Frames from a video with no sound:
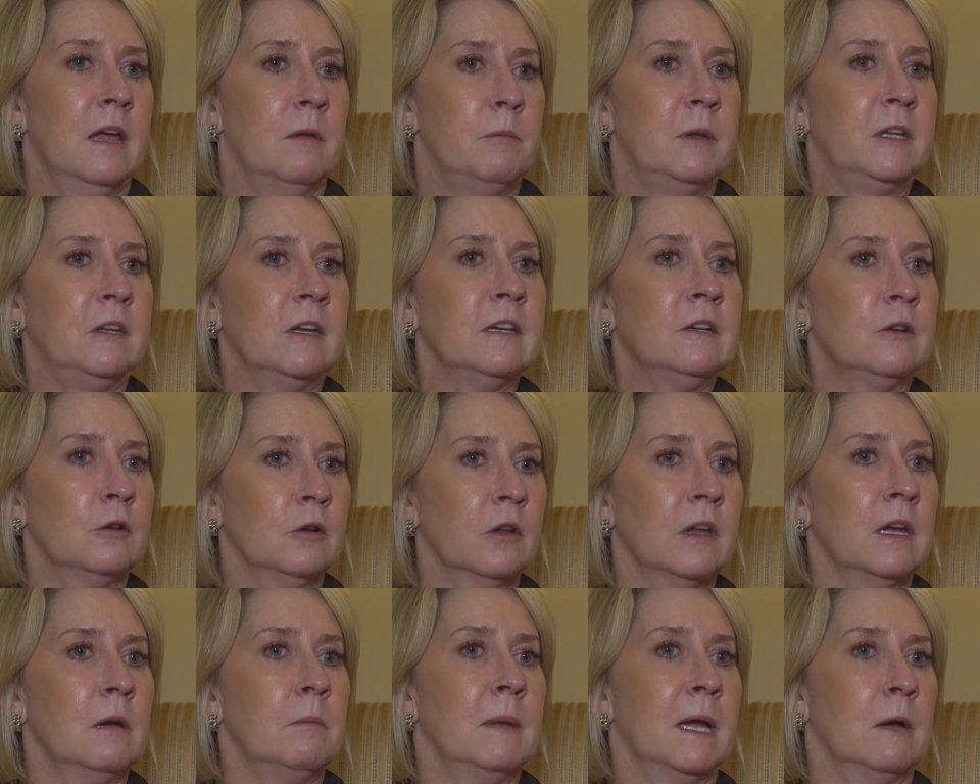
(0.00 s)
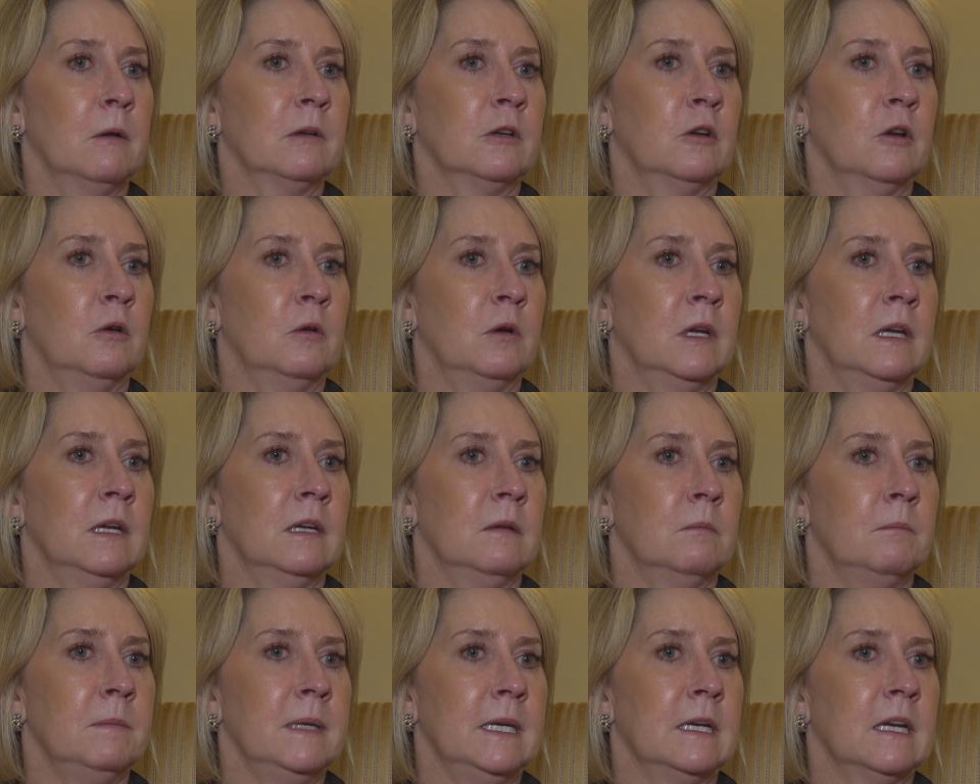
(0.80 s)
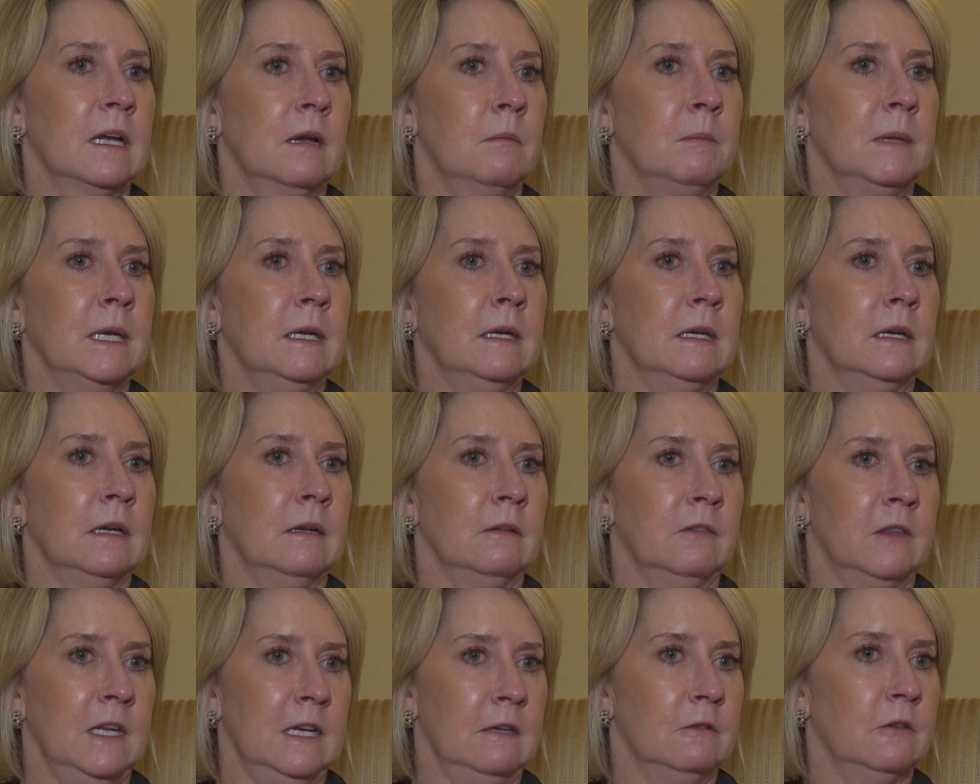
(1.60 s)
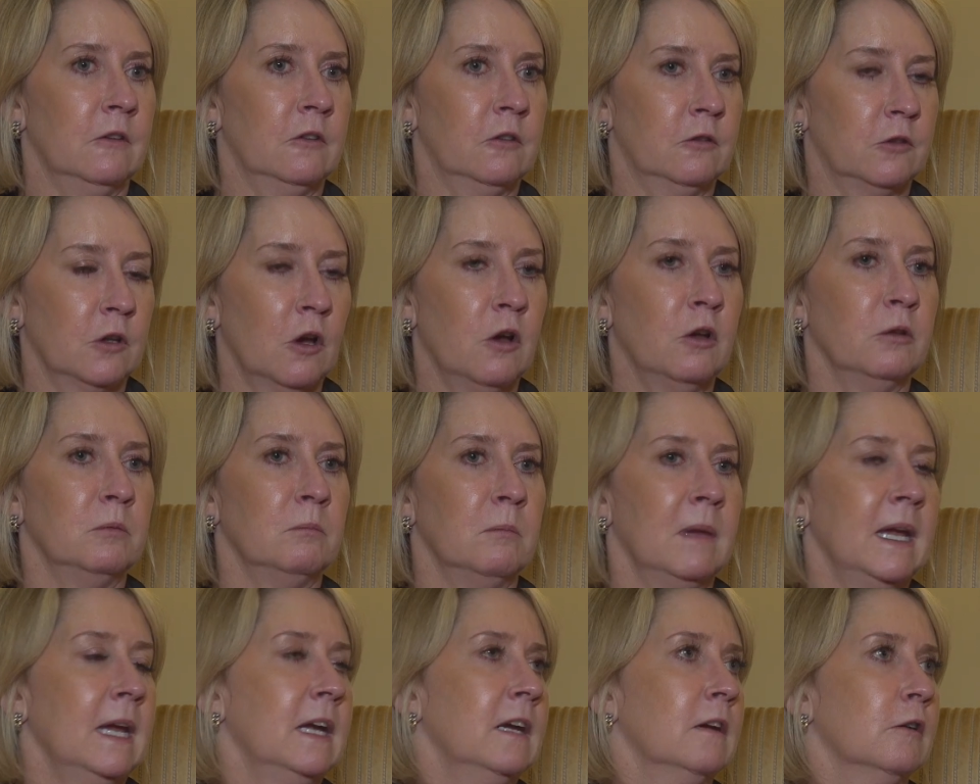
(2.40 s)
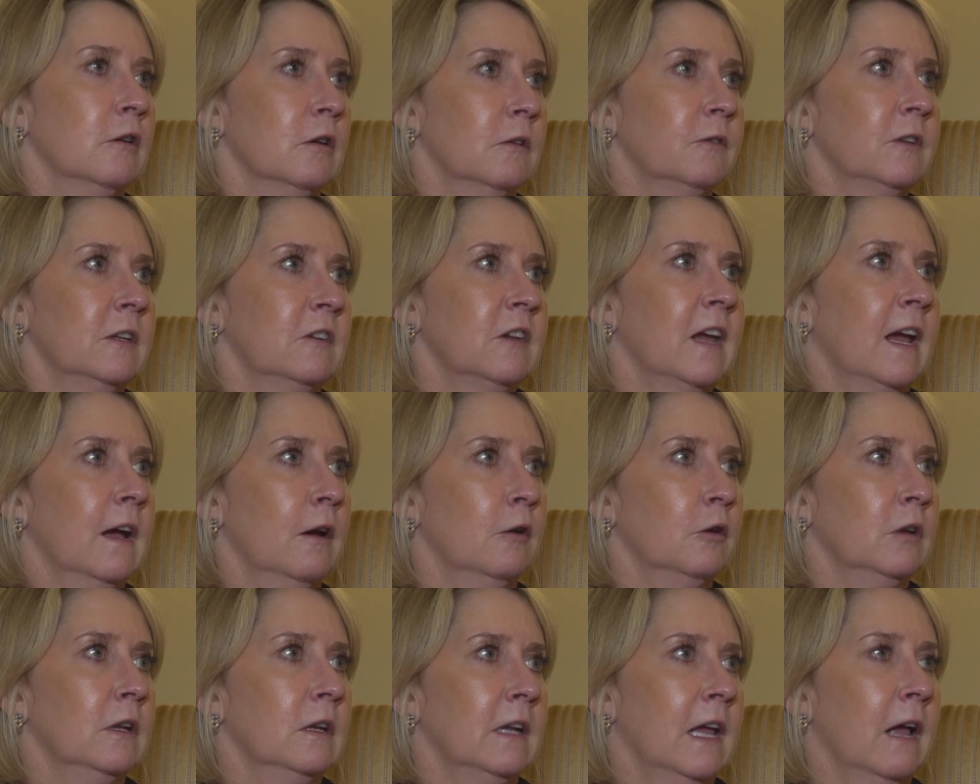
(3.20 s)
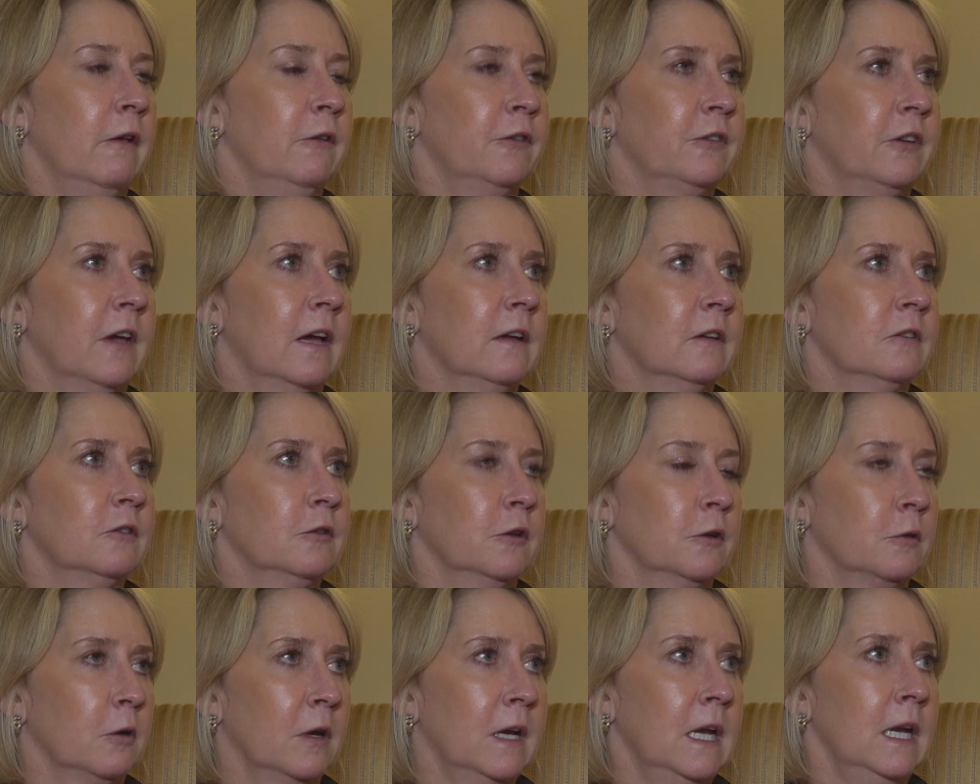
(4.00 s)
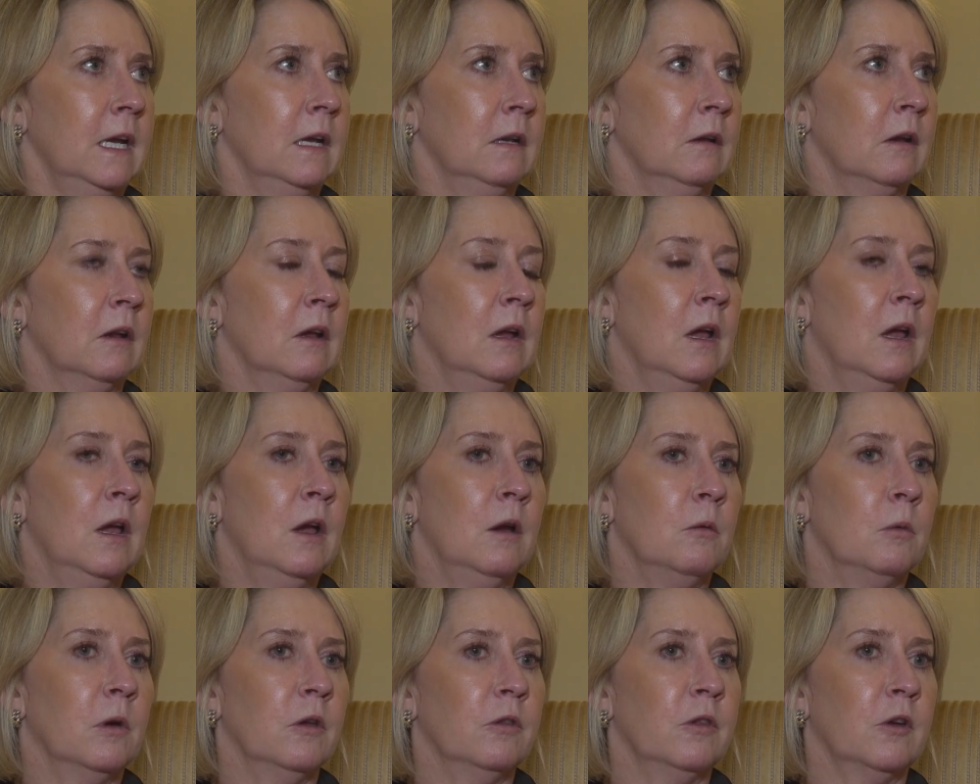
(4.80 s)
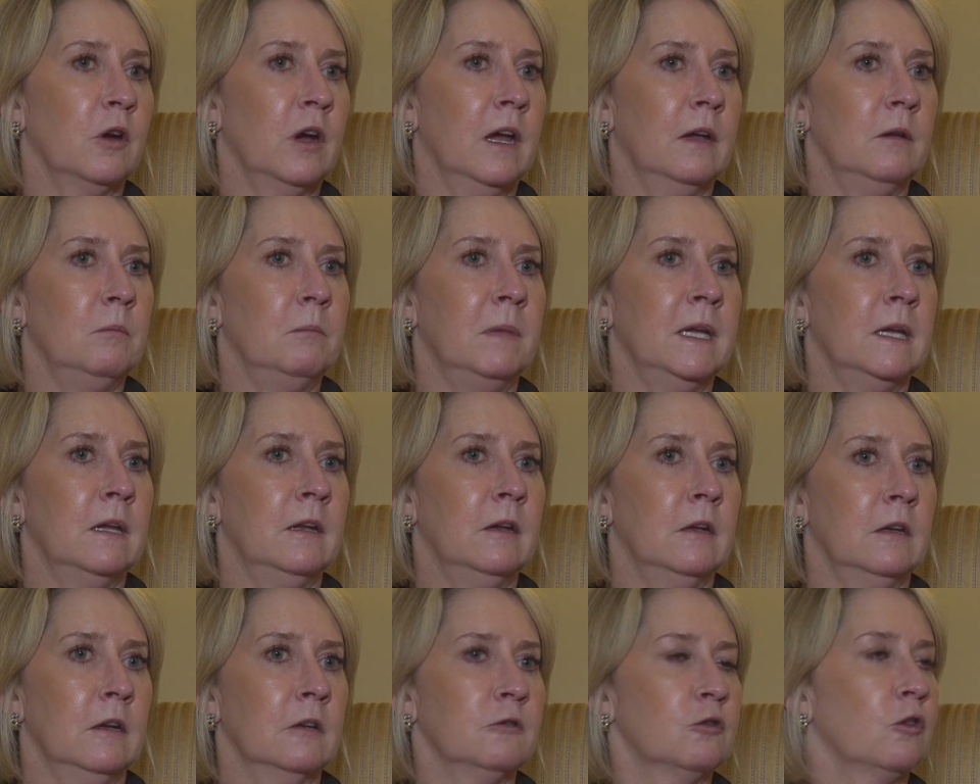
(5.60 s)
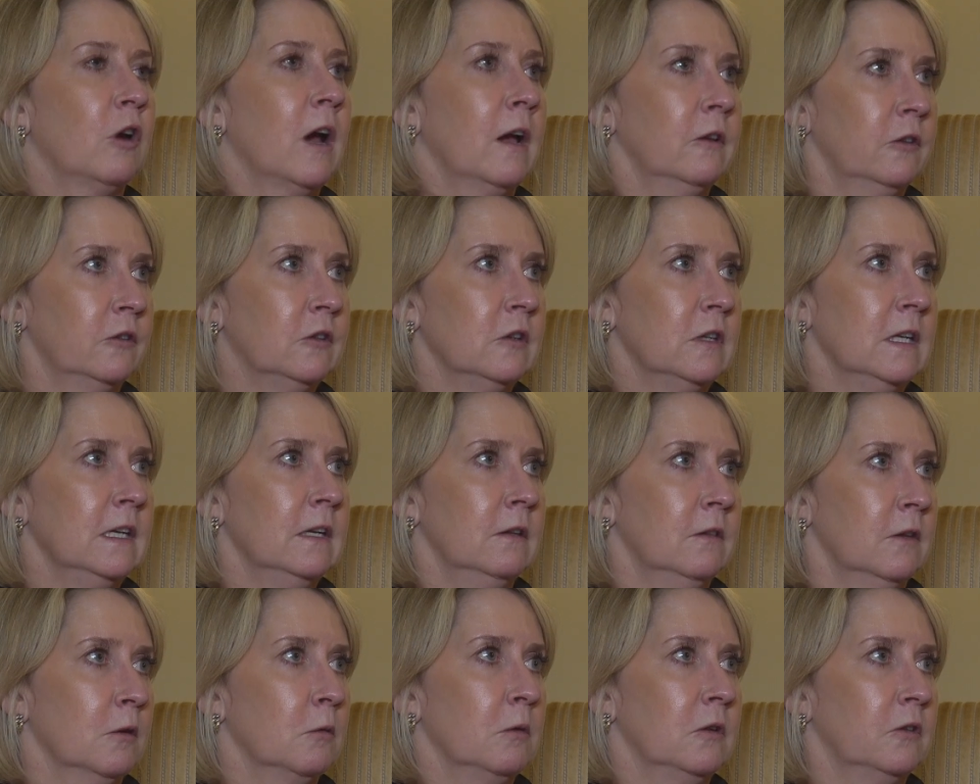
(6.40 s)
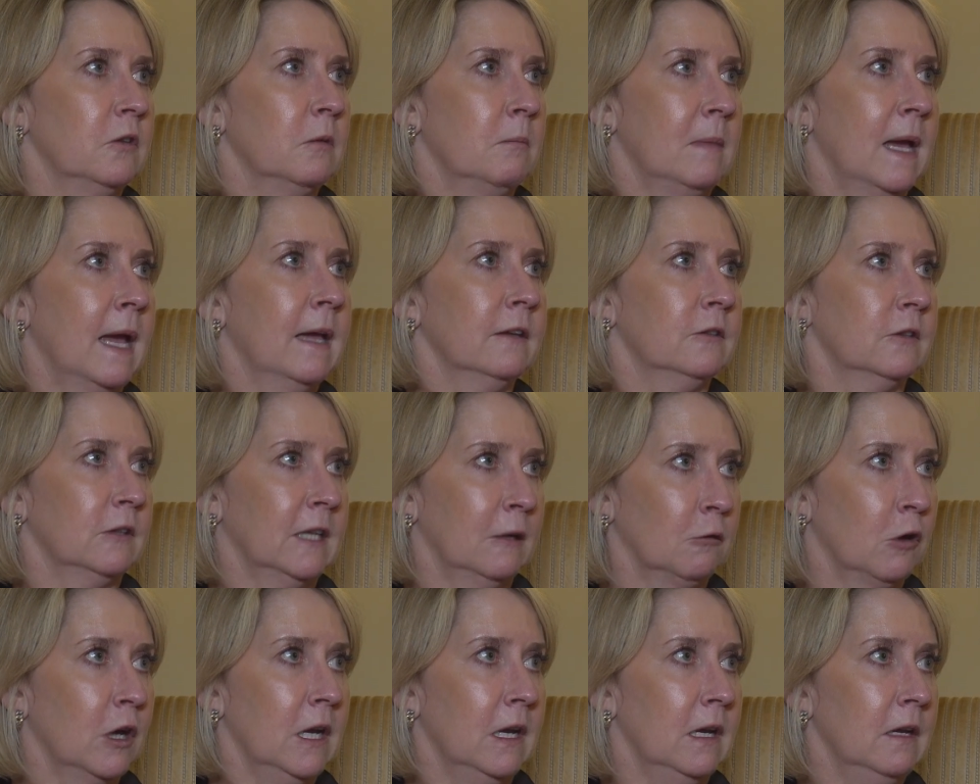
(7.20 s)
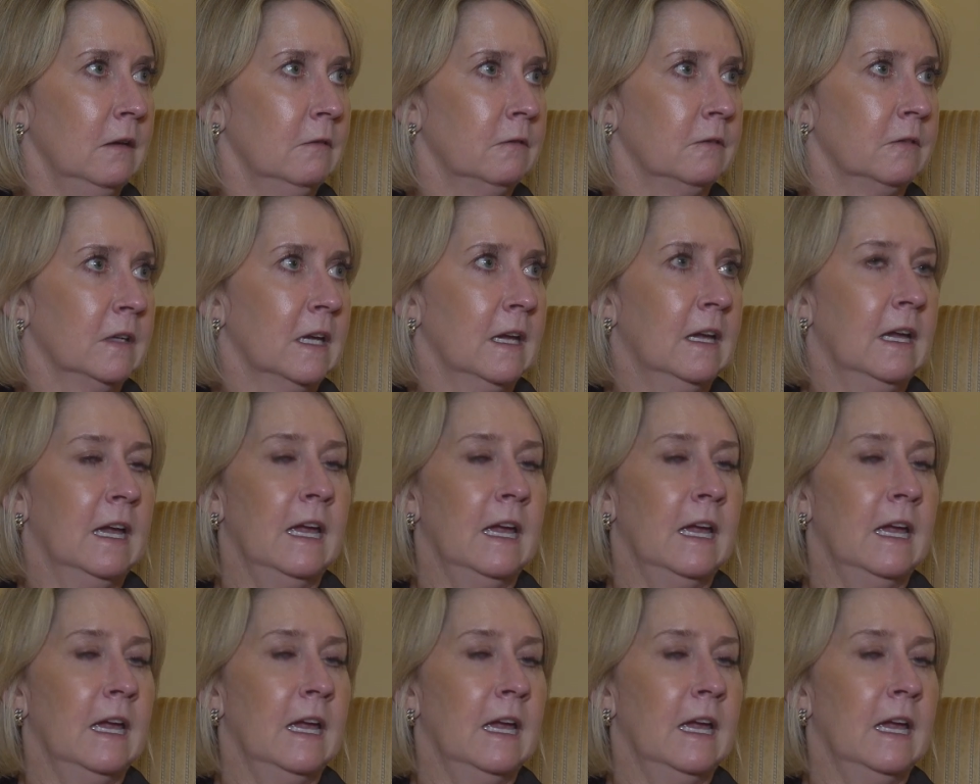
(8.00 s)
particularly about going and becoming the installed mayor of a town in Alsace-Lorraine where there had been an atrocity and there was a mass grave.